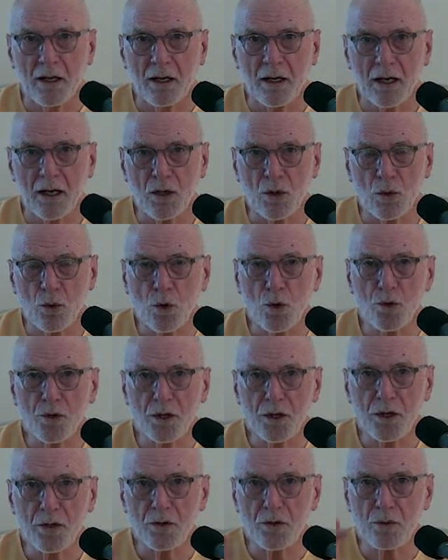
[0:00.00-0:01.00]
It
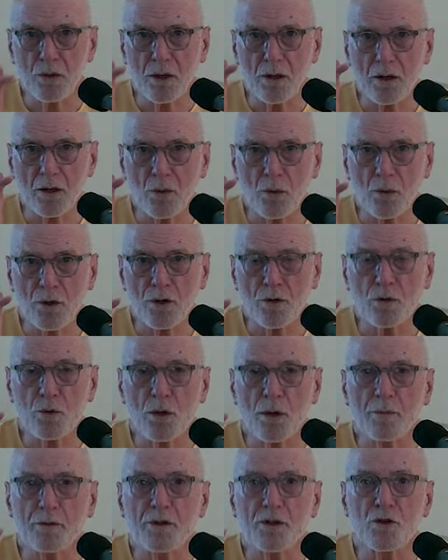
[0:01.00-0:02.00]
quoted one of
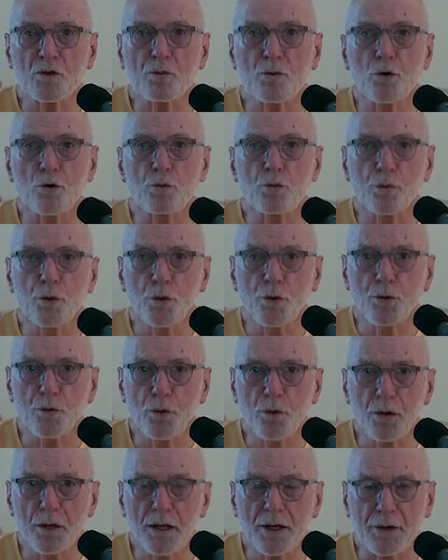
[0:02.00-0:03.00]
Swamiji's most
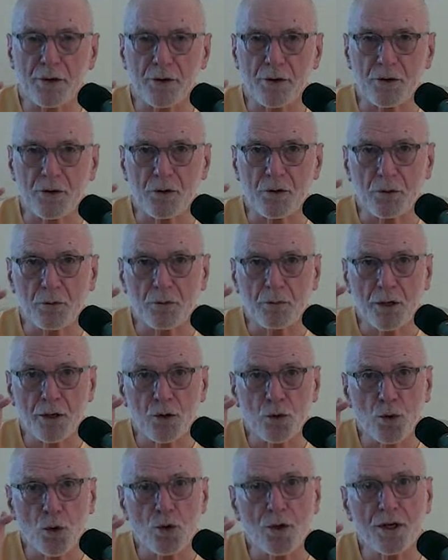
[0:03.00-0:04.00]
beautiful letters, but
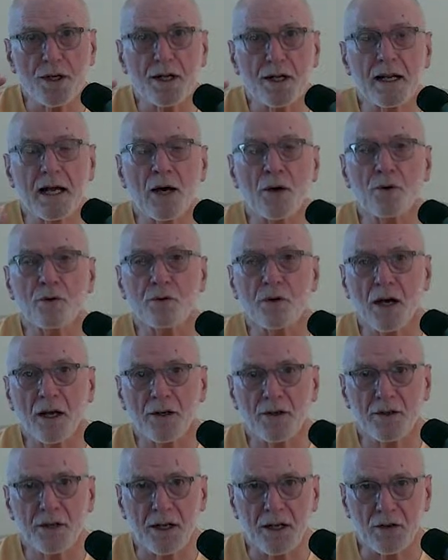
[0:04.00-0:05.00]
quoted it out of
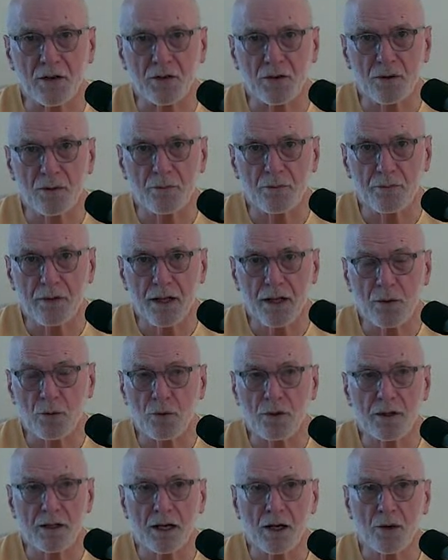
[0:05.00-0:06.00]
context and
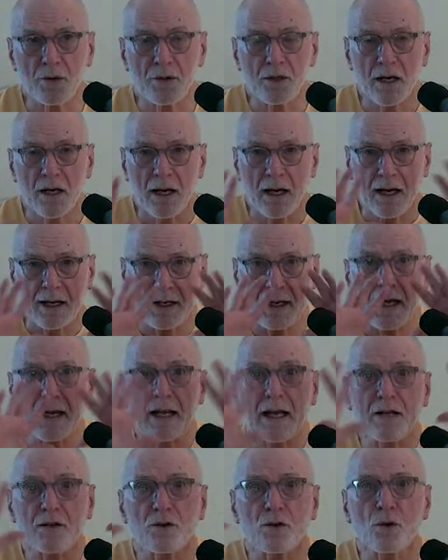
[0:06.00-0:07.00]
without, and I
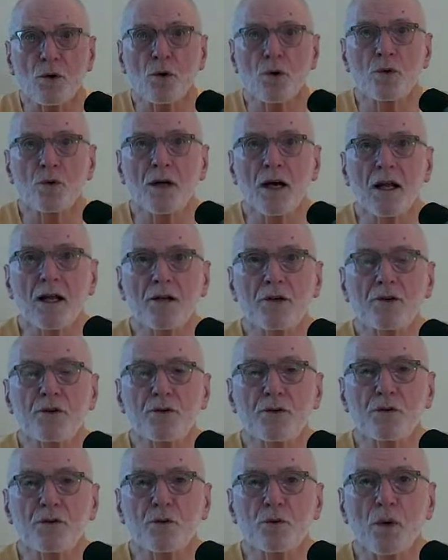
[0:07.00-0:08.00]
had no knowledge
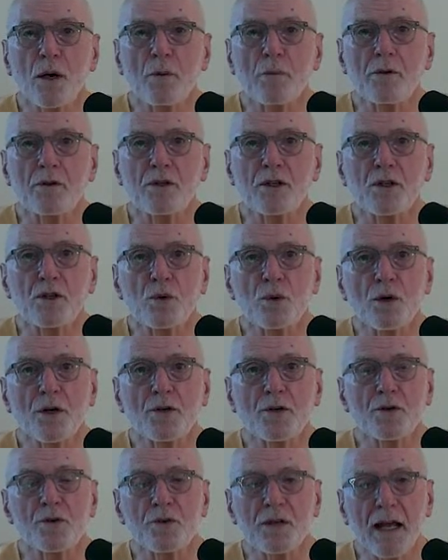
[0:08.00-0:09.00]
of Swamiji to
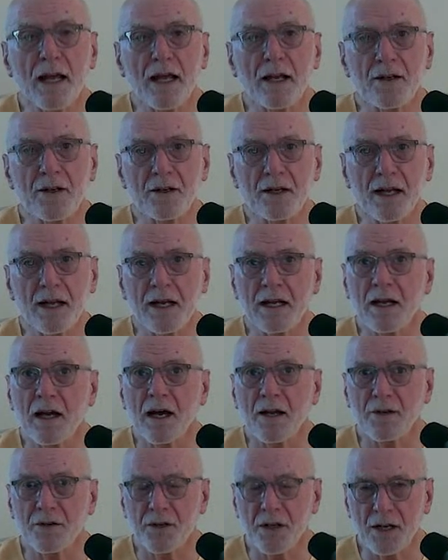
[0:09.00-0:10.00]
understand a
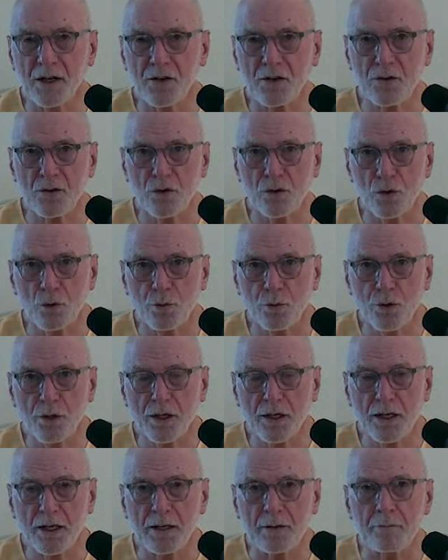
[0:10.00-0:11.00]
context to put
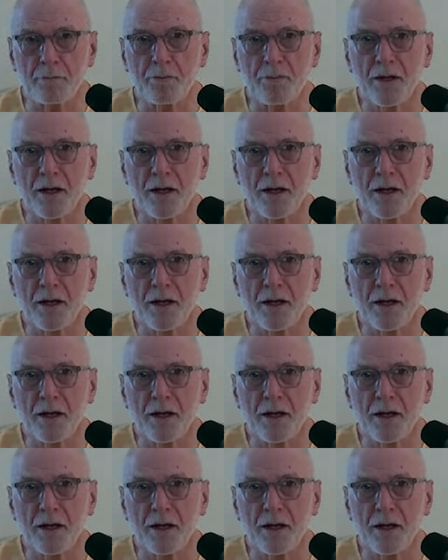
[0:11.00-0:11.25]
it in.